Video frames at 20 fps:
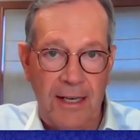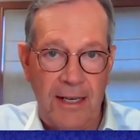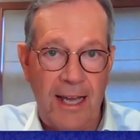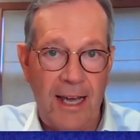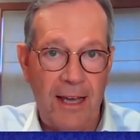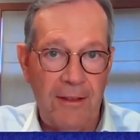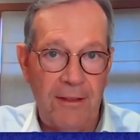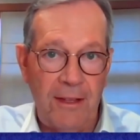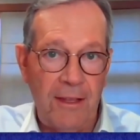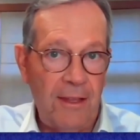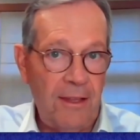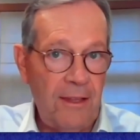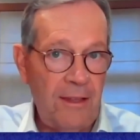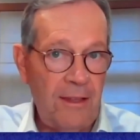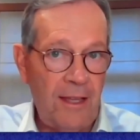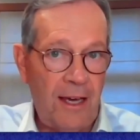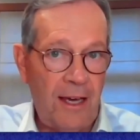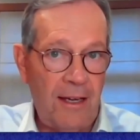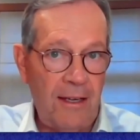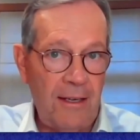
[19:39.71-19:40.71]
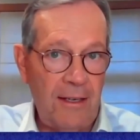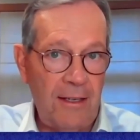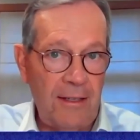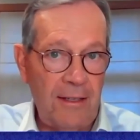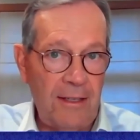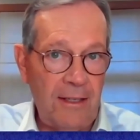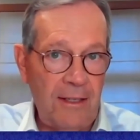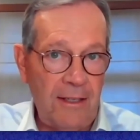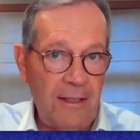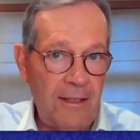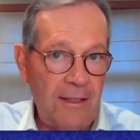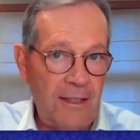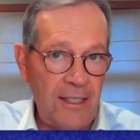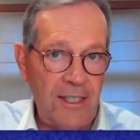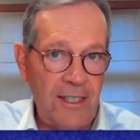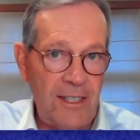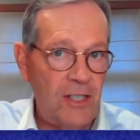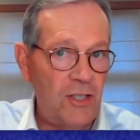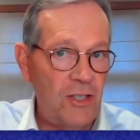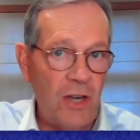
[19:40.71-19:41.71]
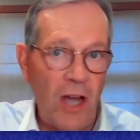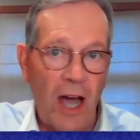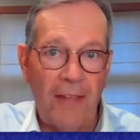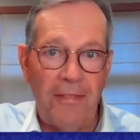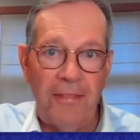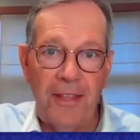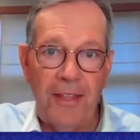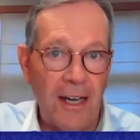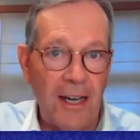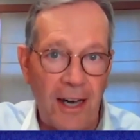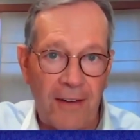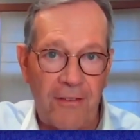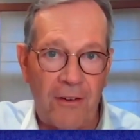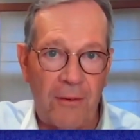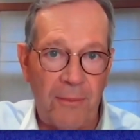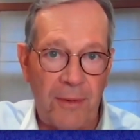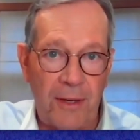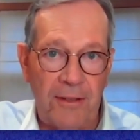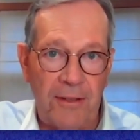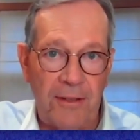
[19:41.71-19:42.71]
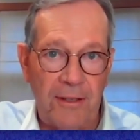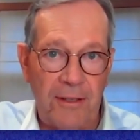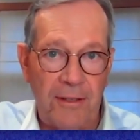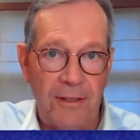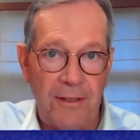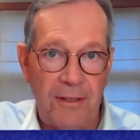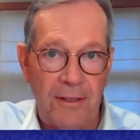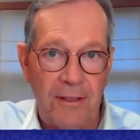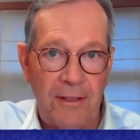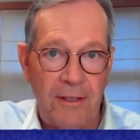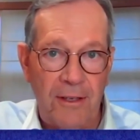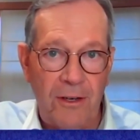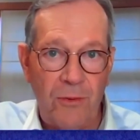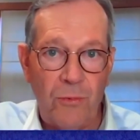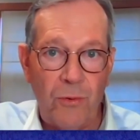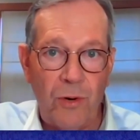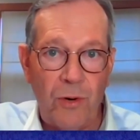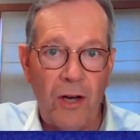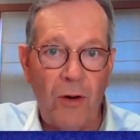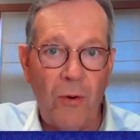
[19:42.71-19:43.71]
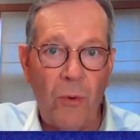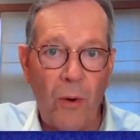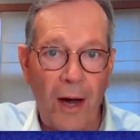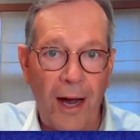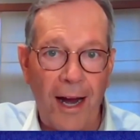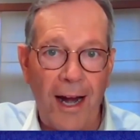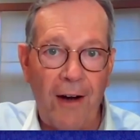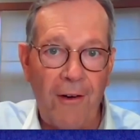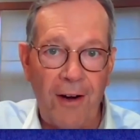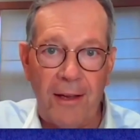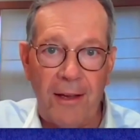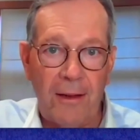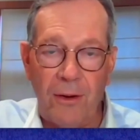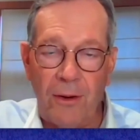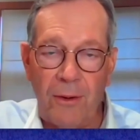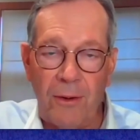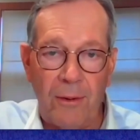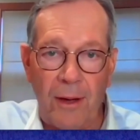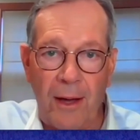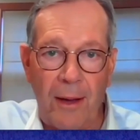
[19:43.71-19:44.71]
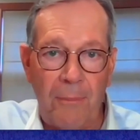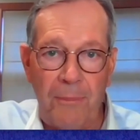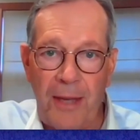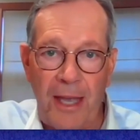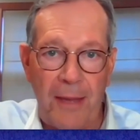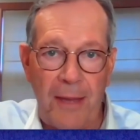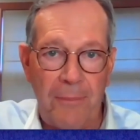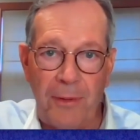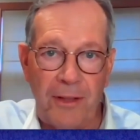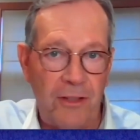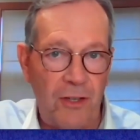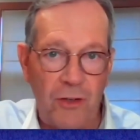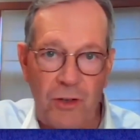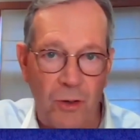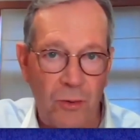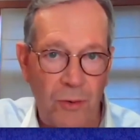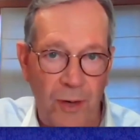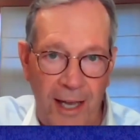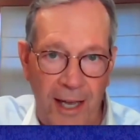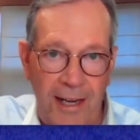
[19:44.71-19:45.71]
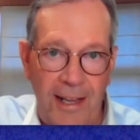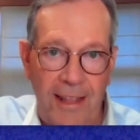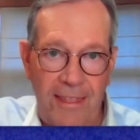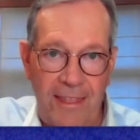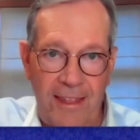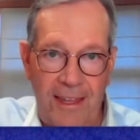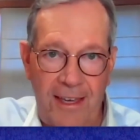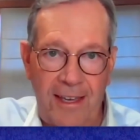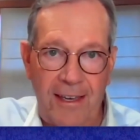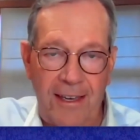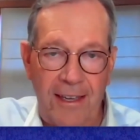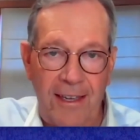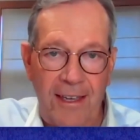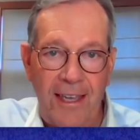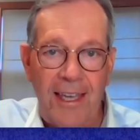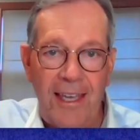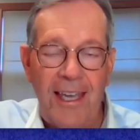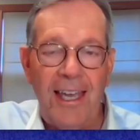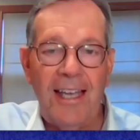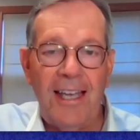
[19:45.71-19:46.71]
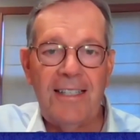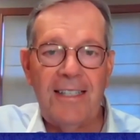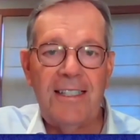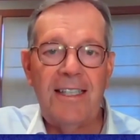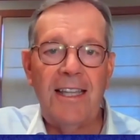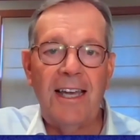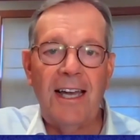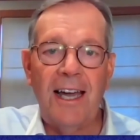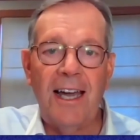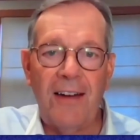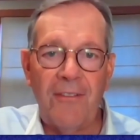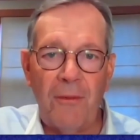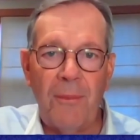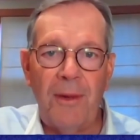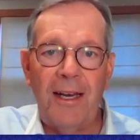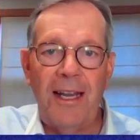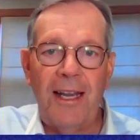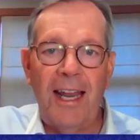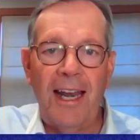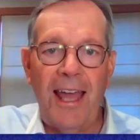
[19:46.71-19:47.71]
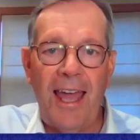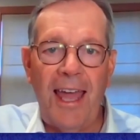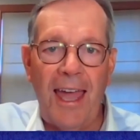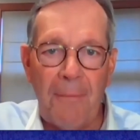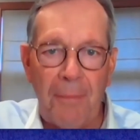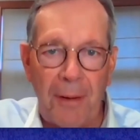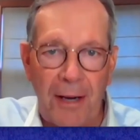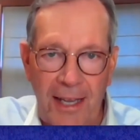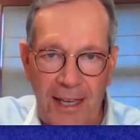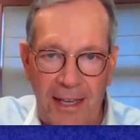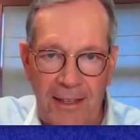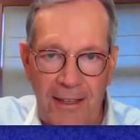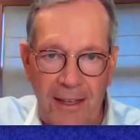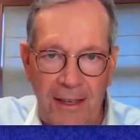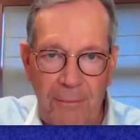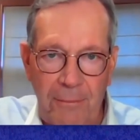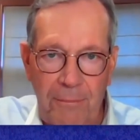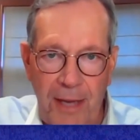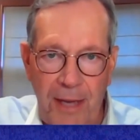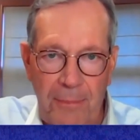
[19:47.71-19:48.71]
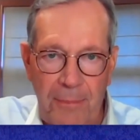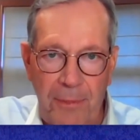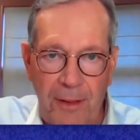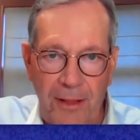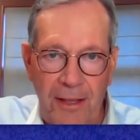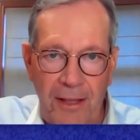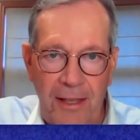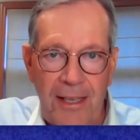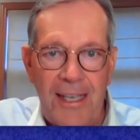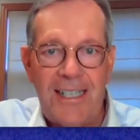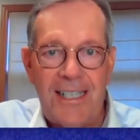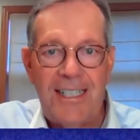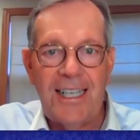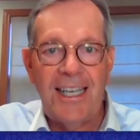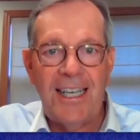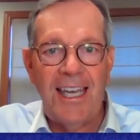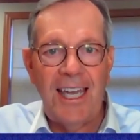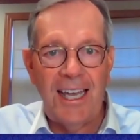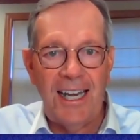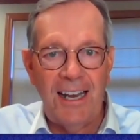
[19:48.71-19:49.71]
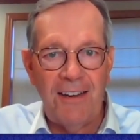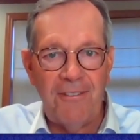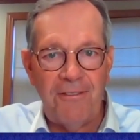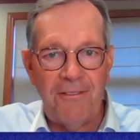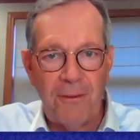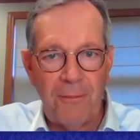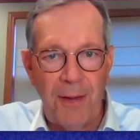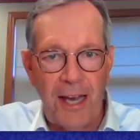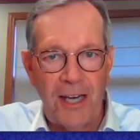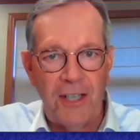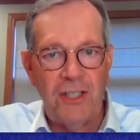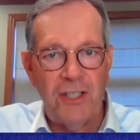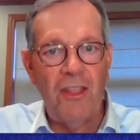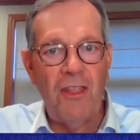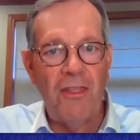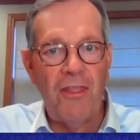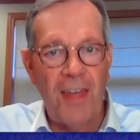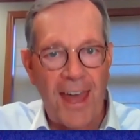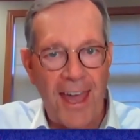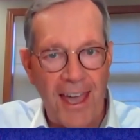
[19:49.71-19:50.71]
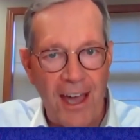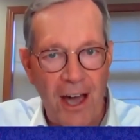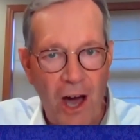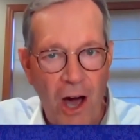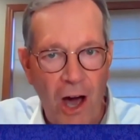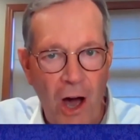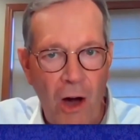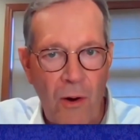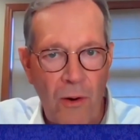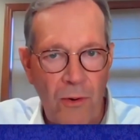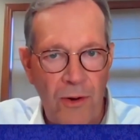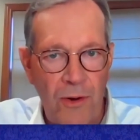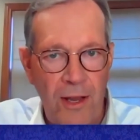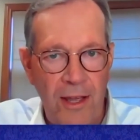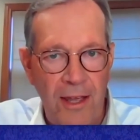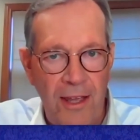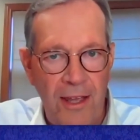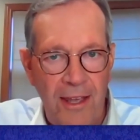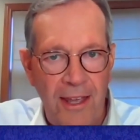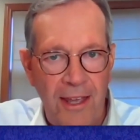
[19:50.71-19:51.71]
Now, this is not the government requiring people to do anything. It's the government enabling people to get information they own